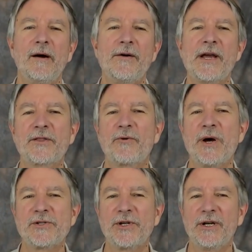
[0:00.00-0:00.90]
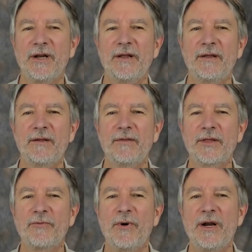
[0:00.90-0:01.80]
Our next question,
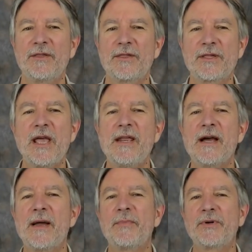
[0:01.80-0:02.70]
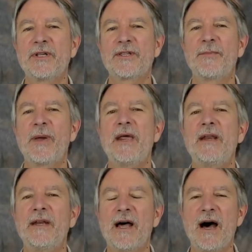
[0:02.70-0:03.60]
this one is stating, I
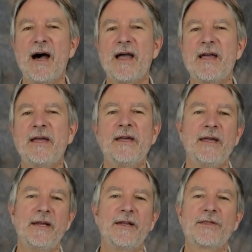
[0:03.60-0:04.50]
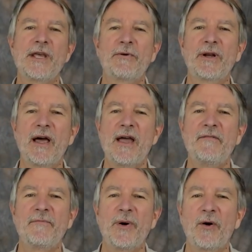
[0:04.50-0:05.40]
participated in the Sacred
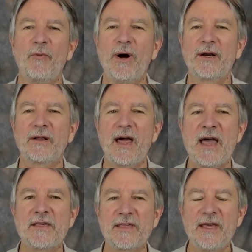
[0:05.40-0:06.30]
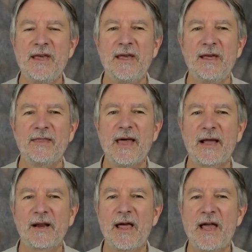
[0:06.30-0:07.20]
Life Part 1 class.
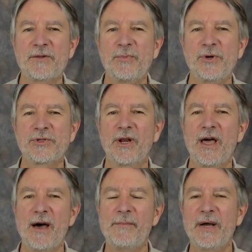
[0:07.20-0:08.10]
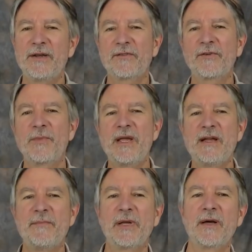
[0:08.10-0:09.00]
That class pushed a lot of buttons for
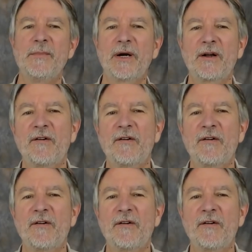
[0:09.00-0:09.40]
me. I've become